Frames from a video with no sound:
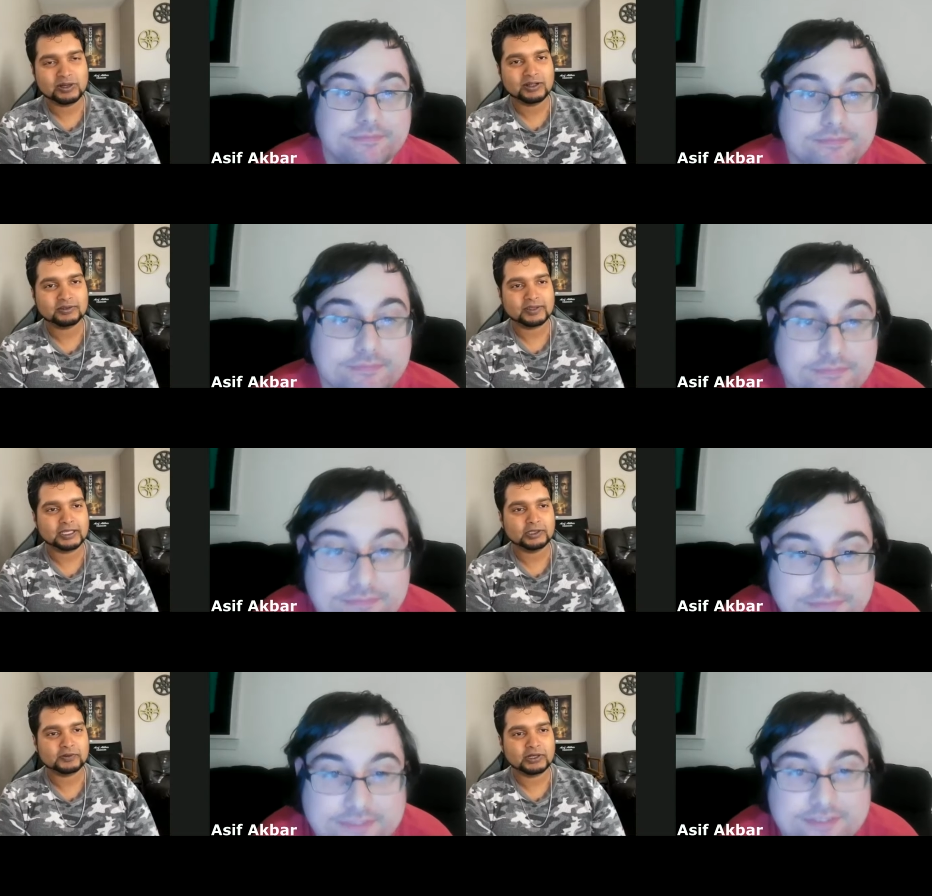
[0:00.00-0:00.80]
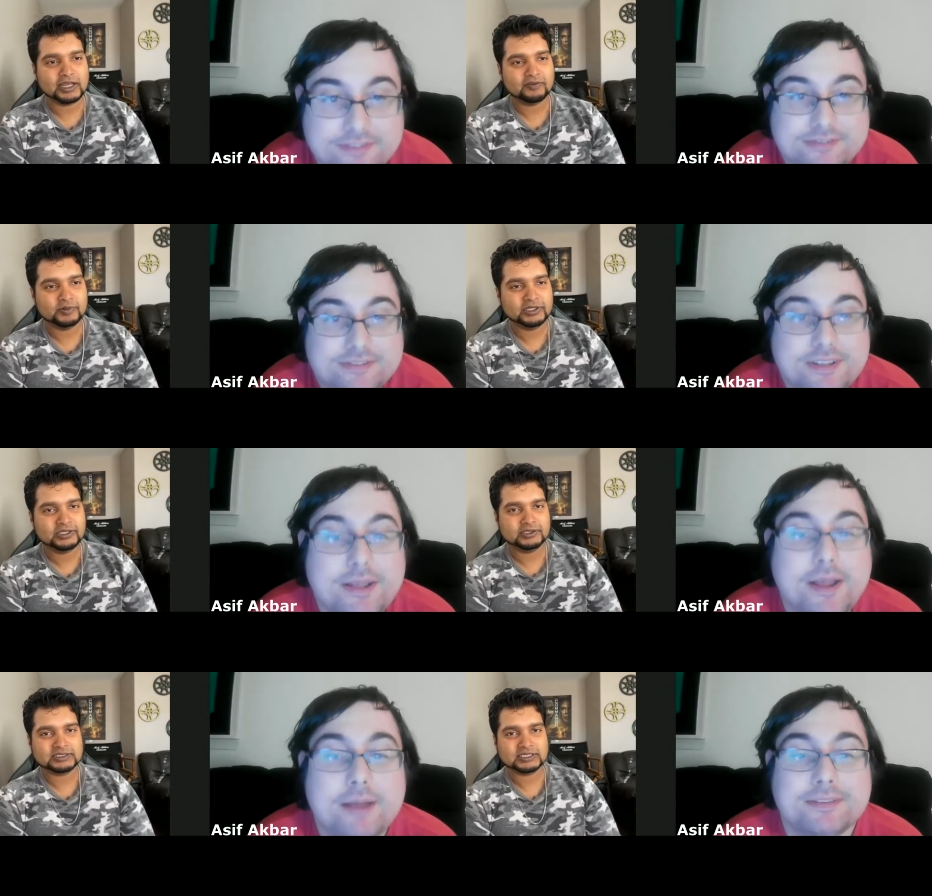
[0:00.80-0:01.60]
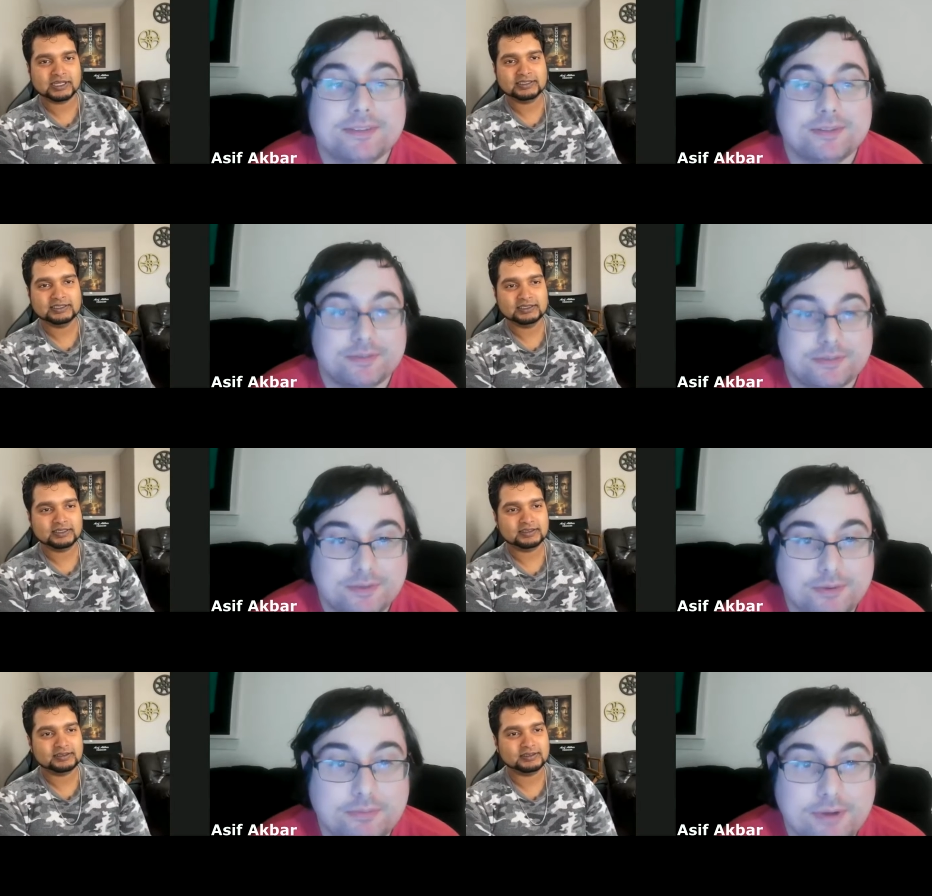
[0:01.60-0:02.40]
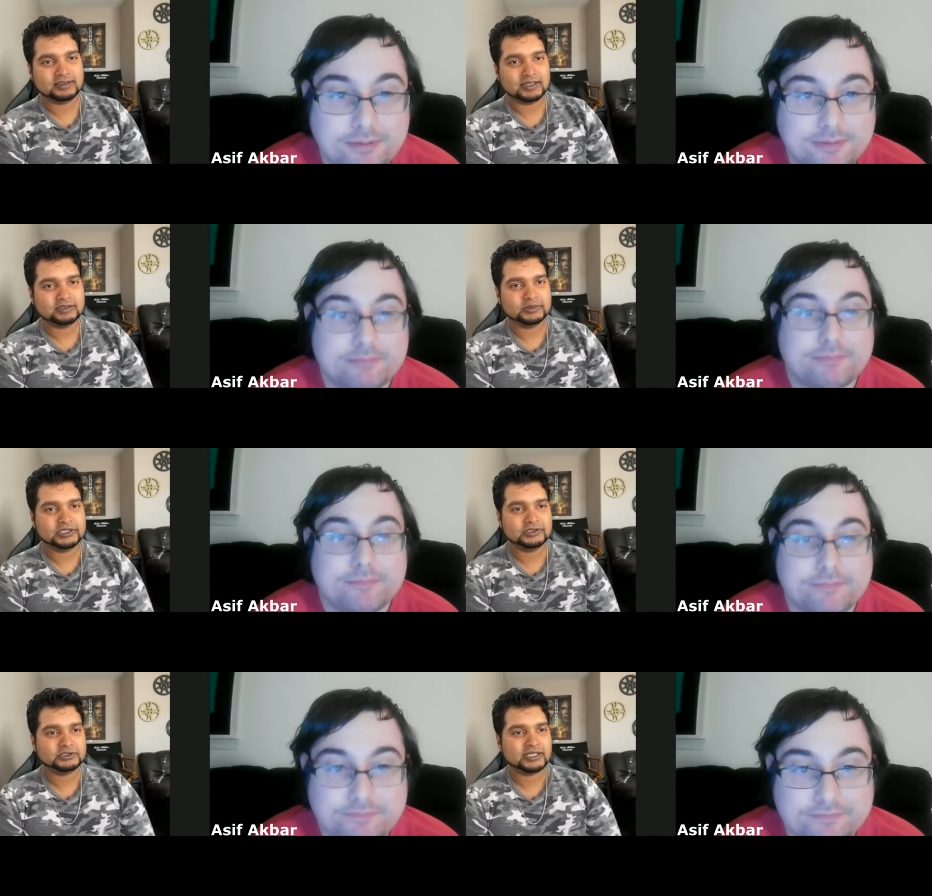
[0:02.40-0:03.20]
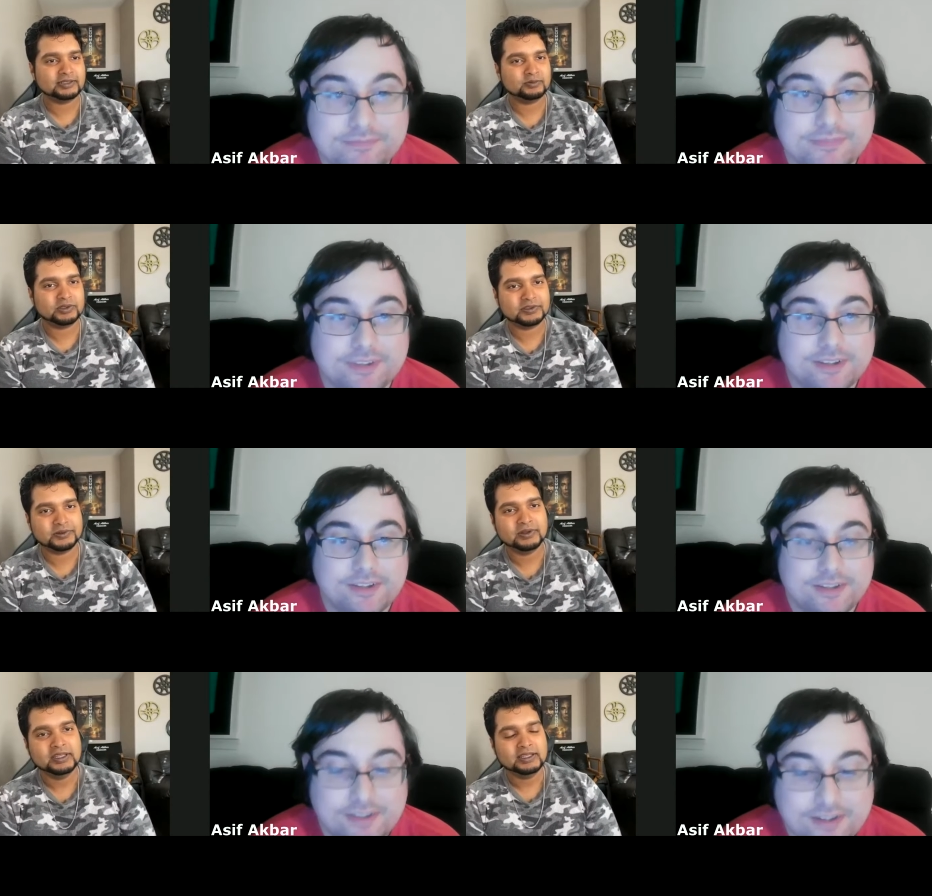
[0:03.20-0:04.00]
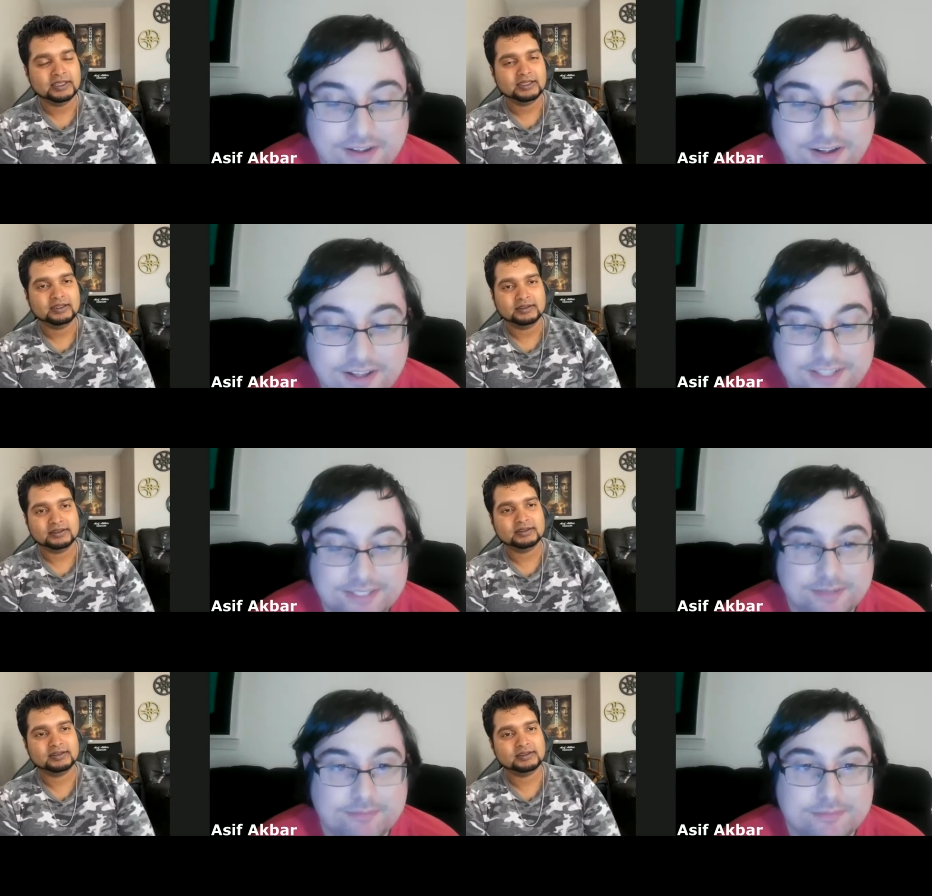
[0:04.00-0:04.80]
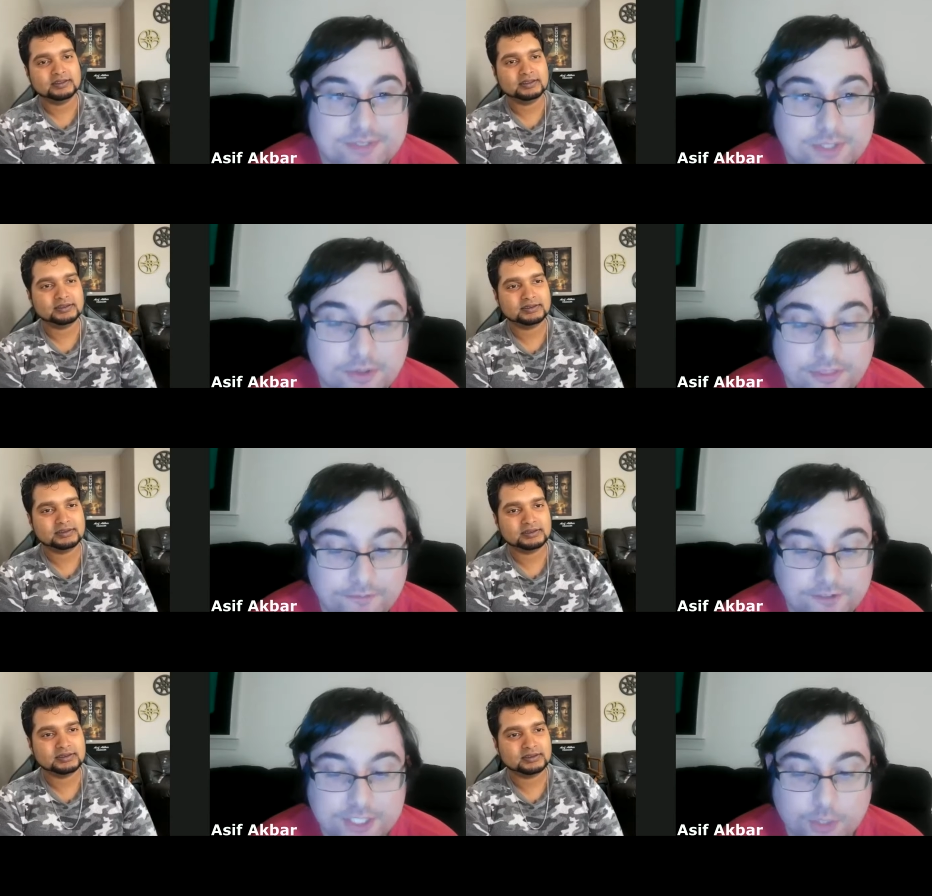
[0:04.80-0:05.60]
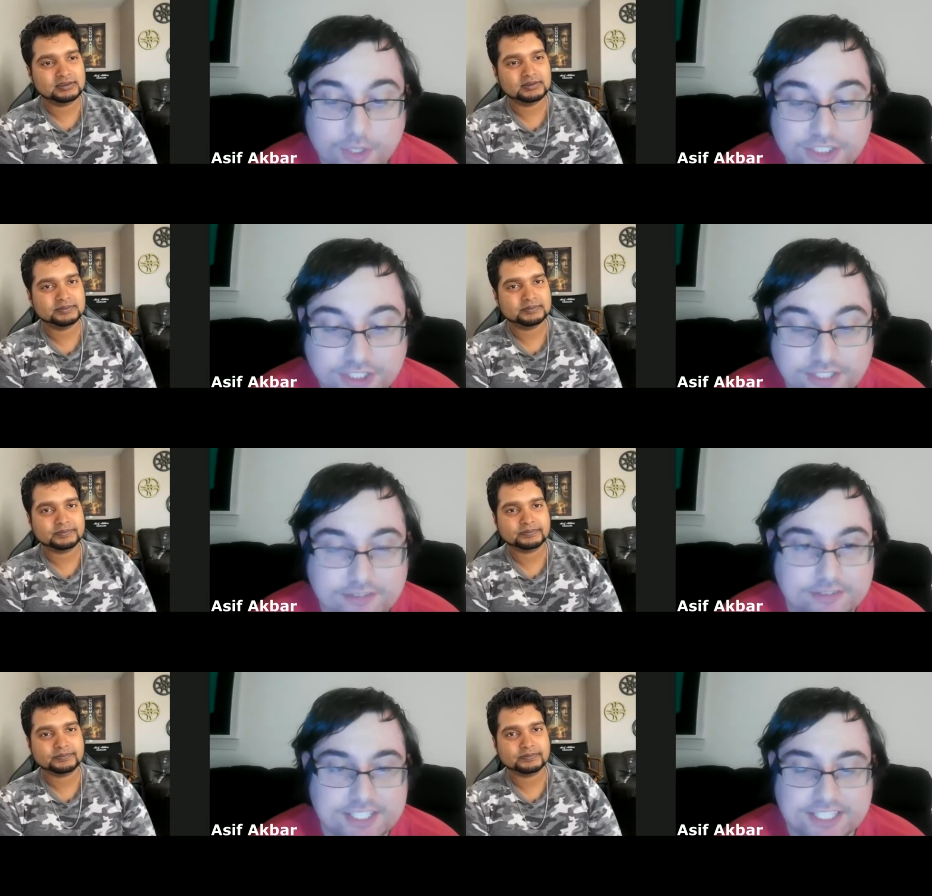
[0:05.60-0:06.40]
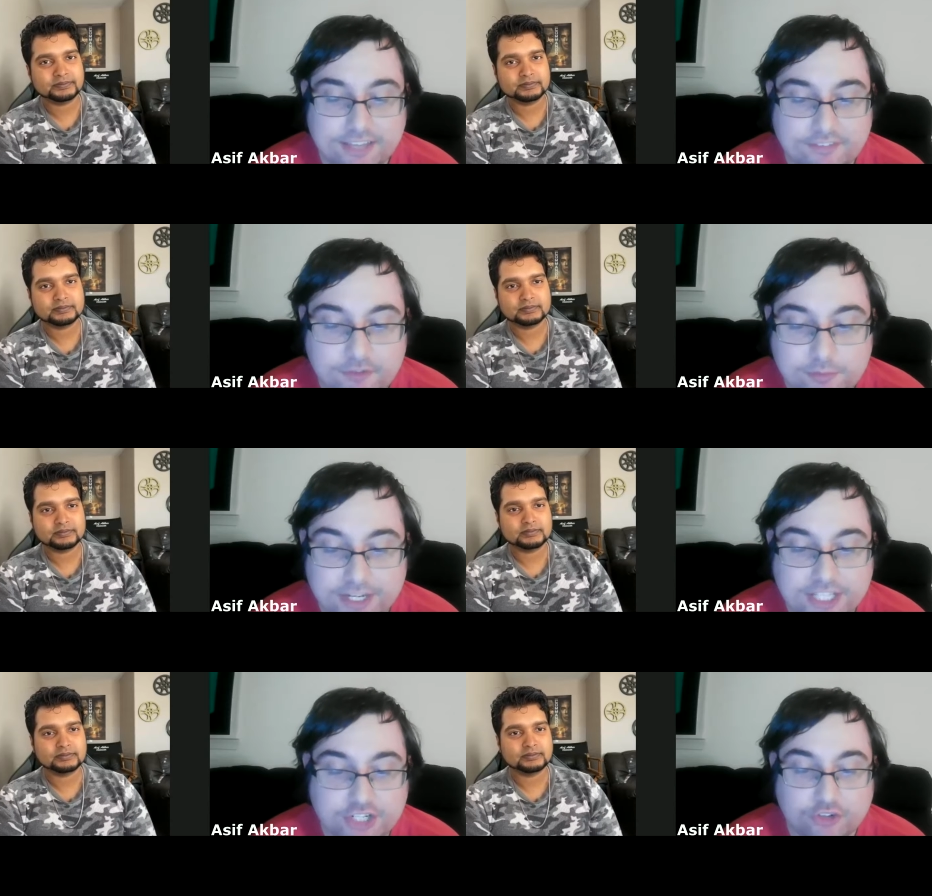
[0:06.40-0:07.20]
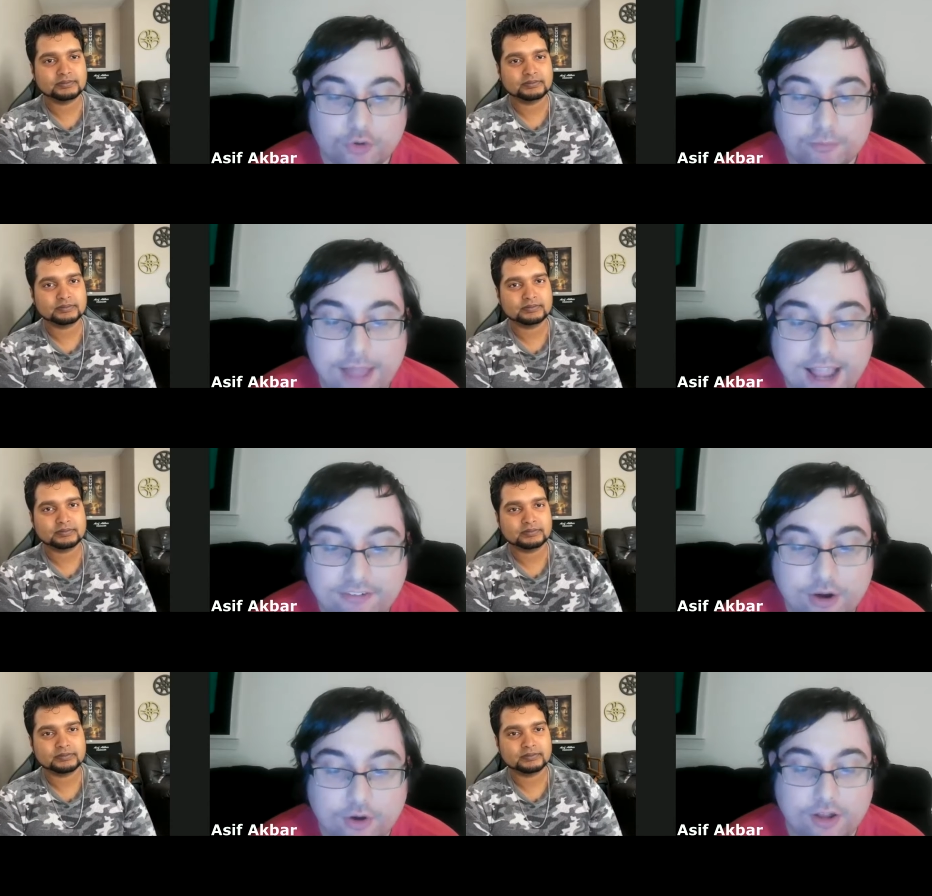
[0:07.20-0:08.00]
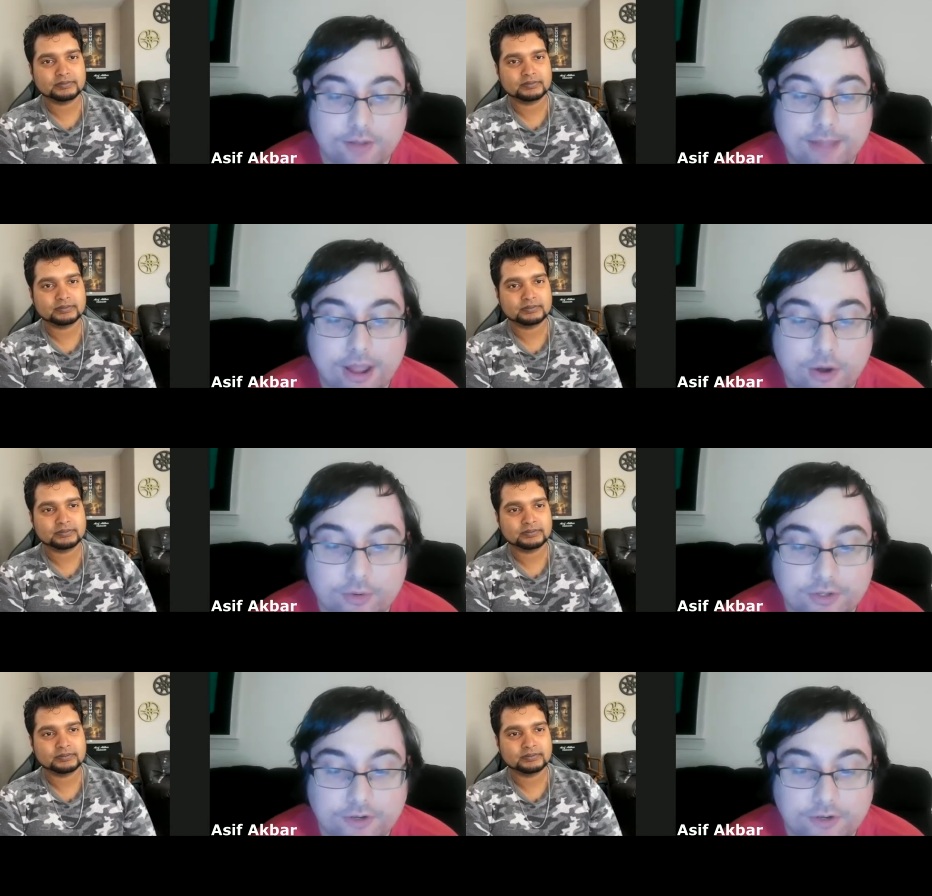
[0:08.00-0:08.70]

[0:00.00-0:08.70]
Speaker 1: well. Thank you for having me here, Scotty, and glad to
Speaker 2: be here chatting with you. Awesome. So the first question, just to give everybody a general background about